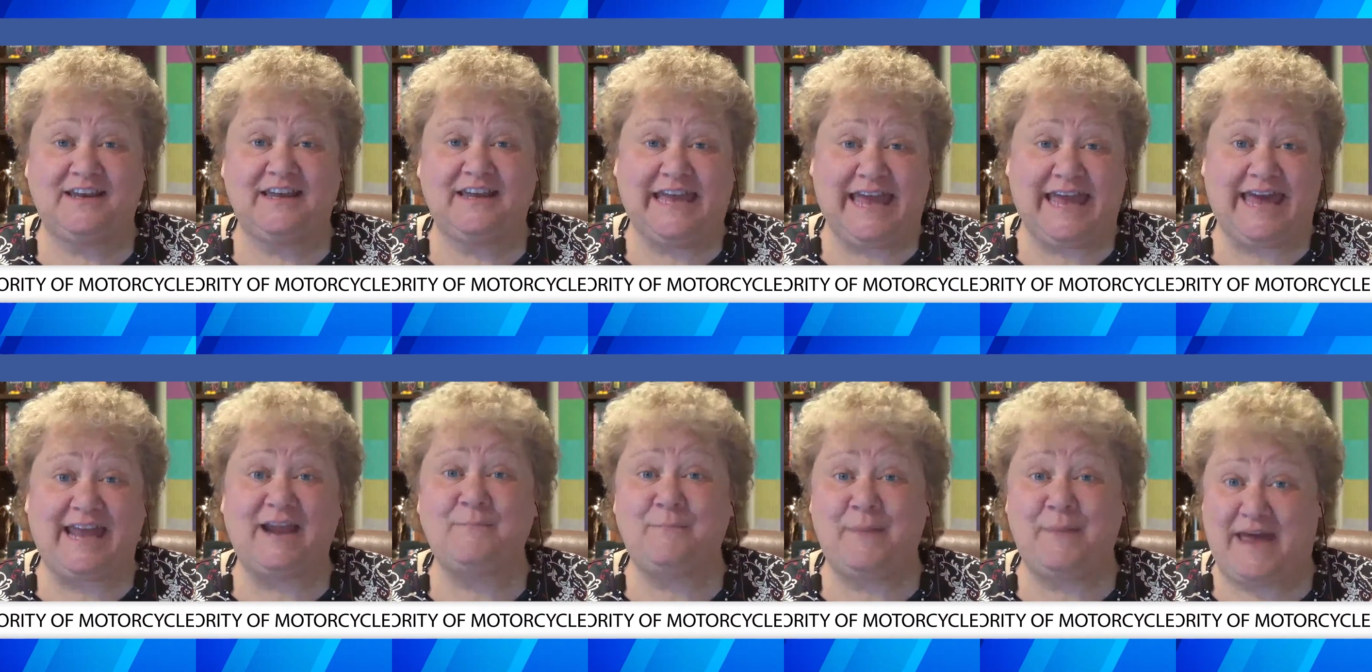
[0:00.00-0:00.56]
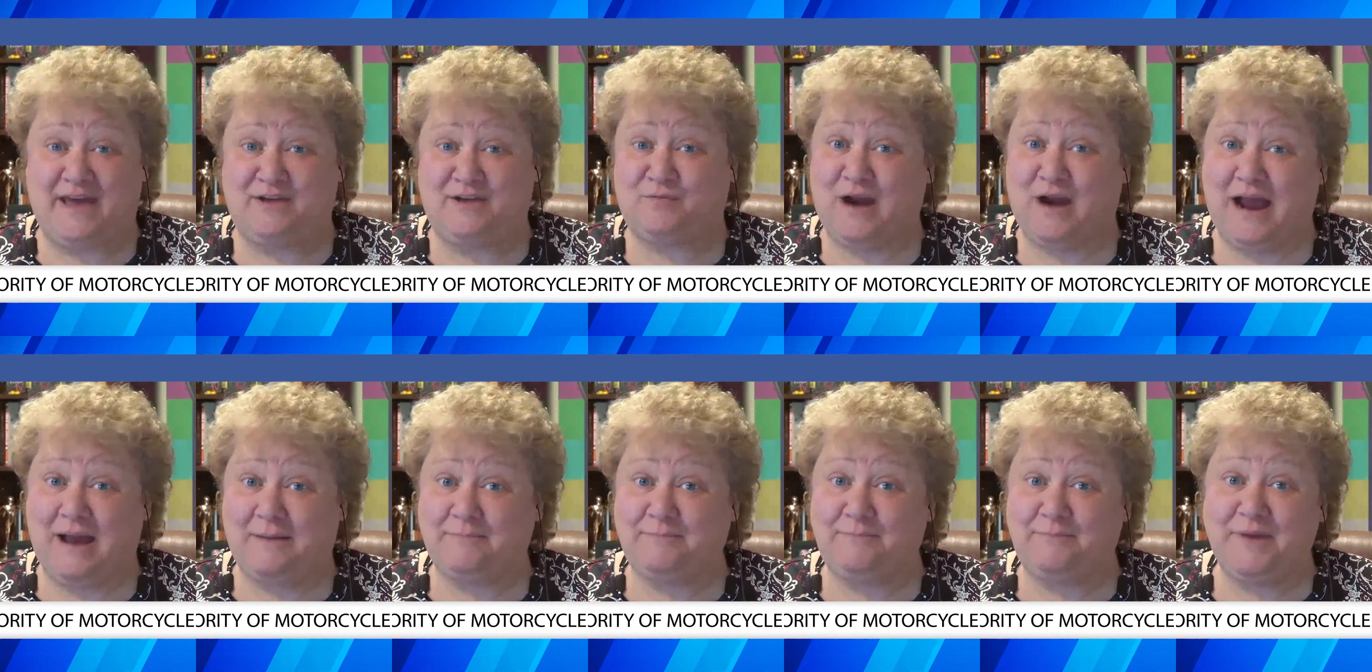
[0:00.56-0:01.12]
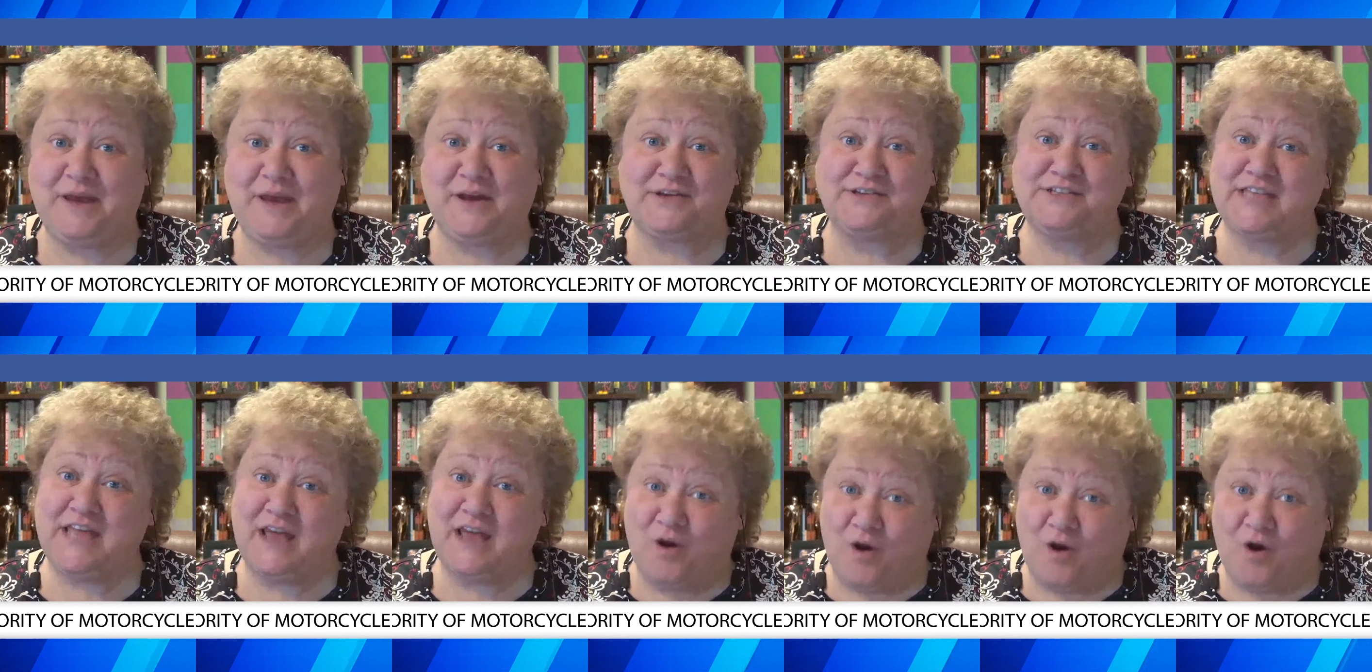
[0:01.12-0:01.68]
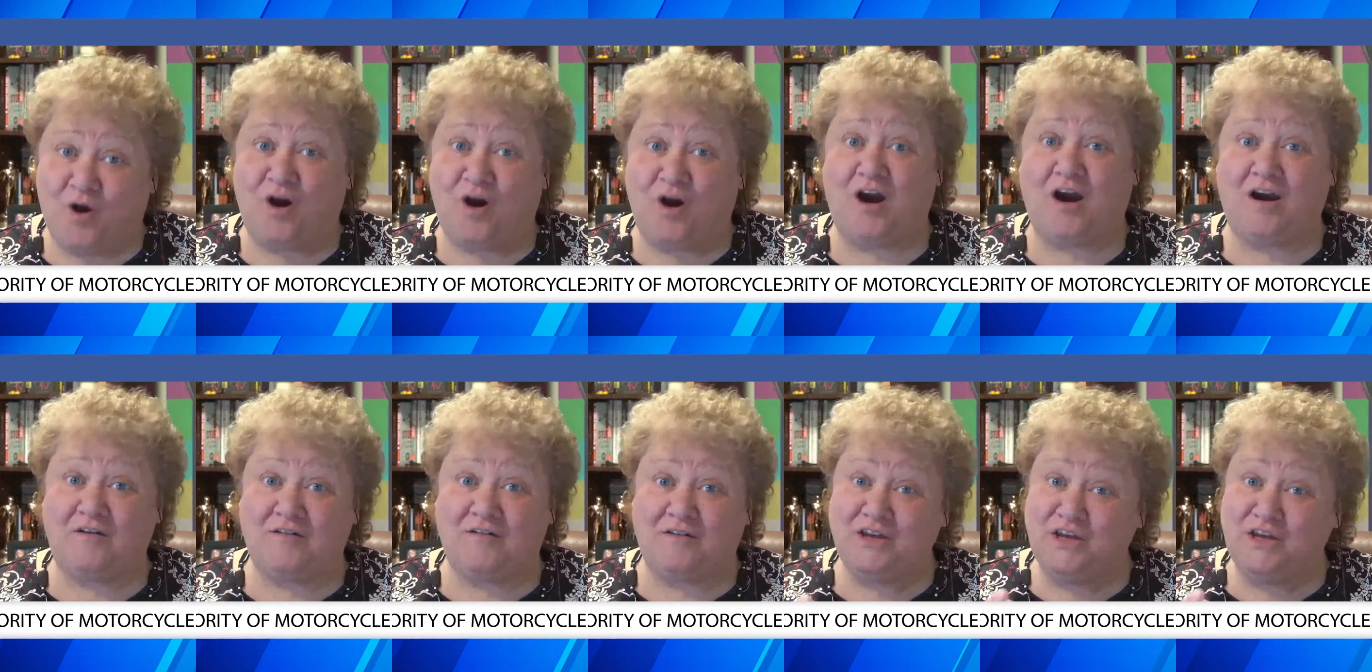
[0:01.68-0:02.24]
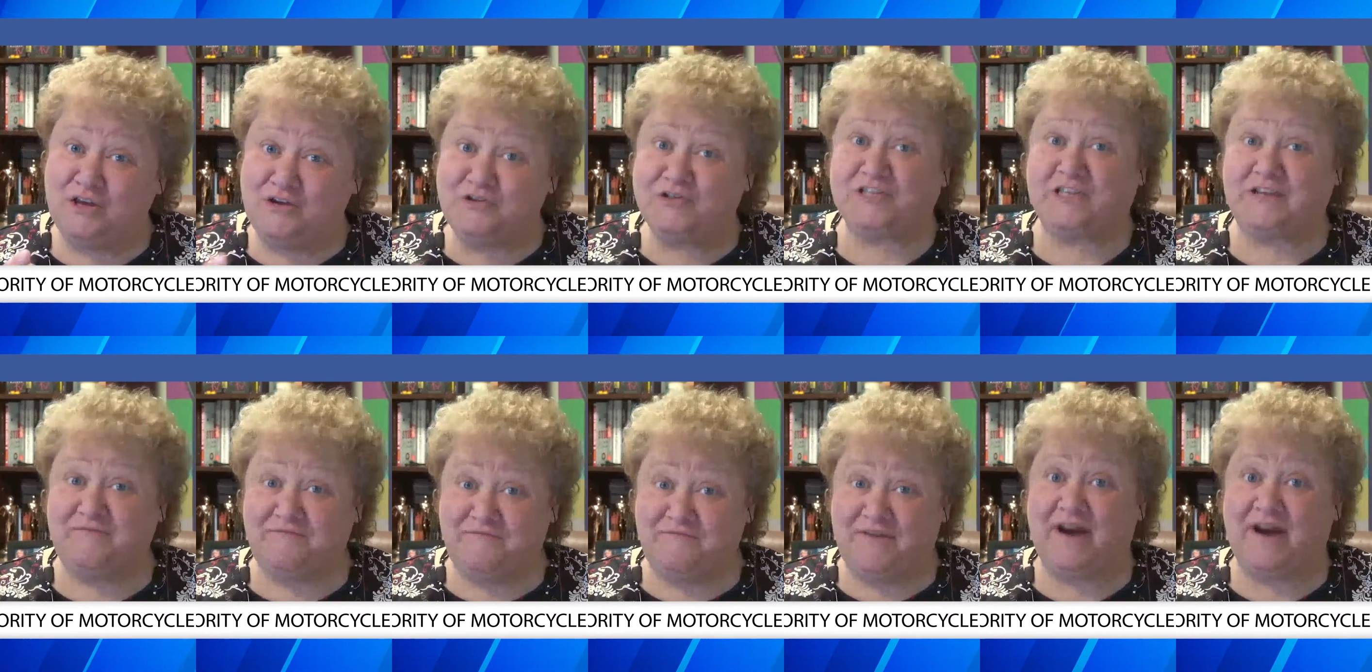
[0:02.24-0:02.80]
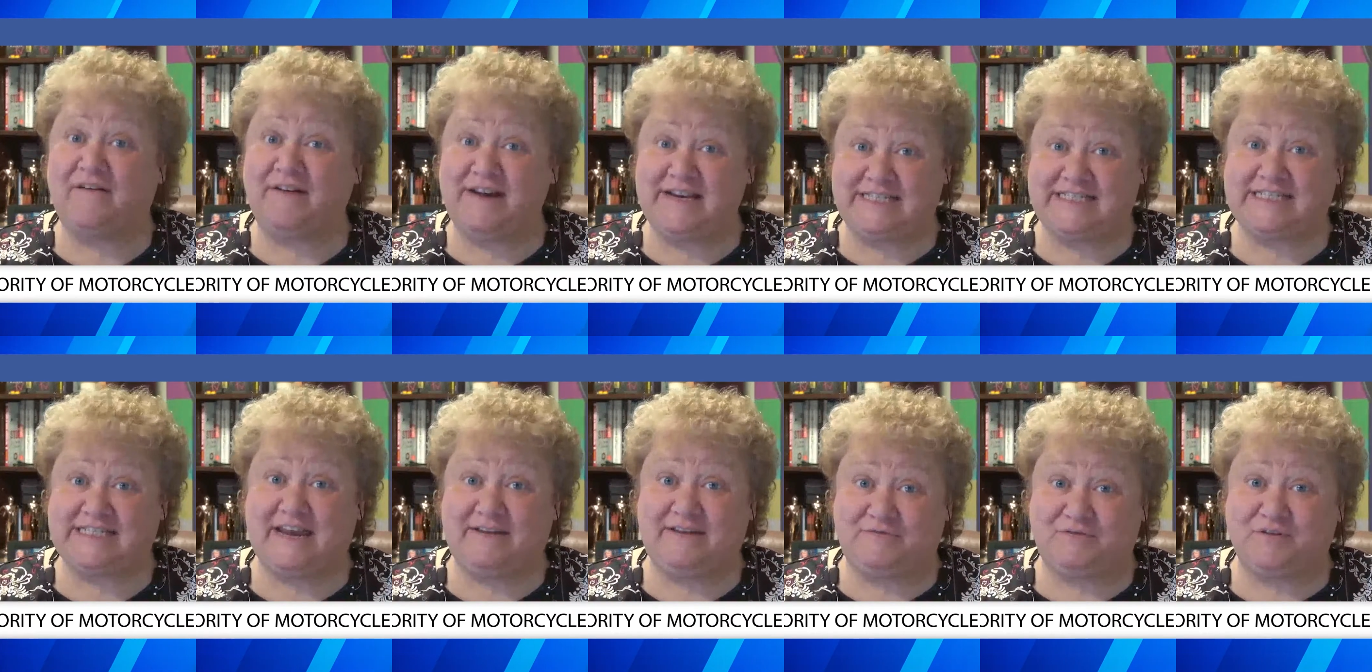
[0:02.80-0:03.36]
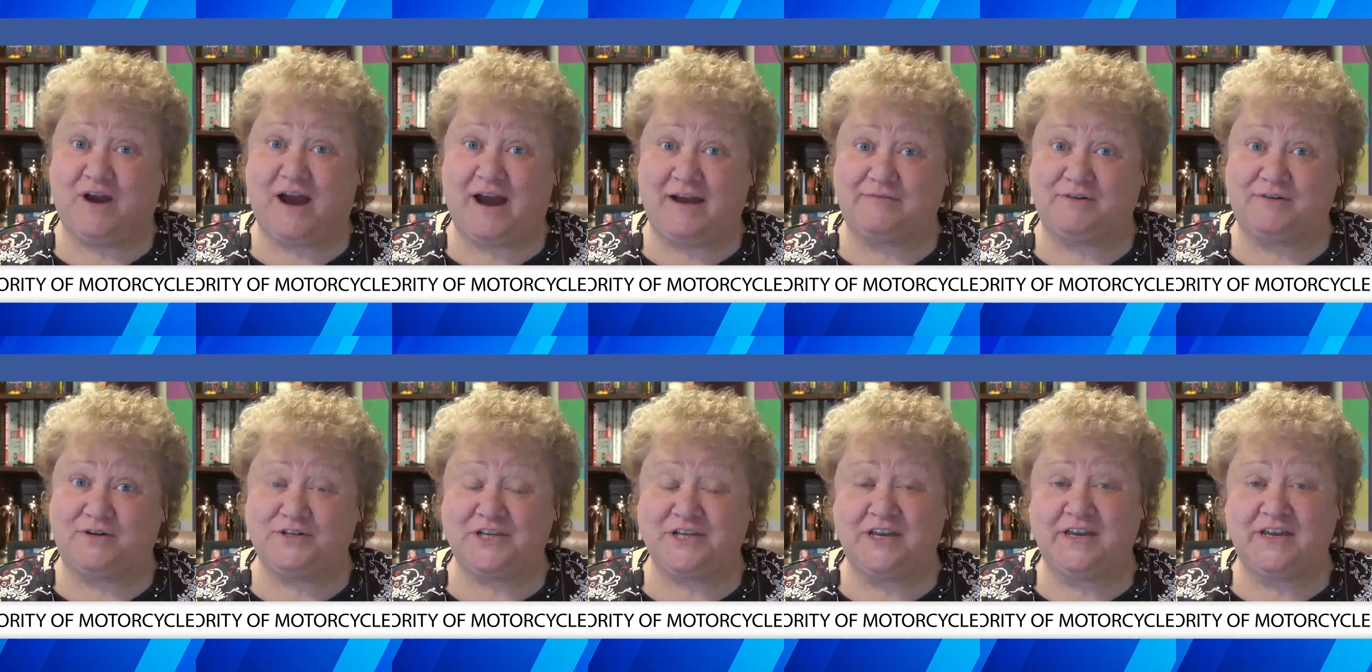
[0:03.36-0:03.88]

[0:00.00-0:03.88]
get a bad rap because they are usually very safe drivers.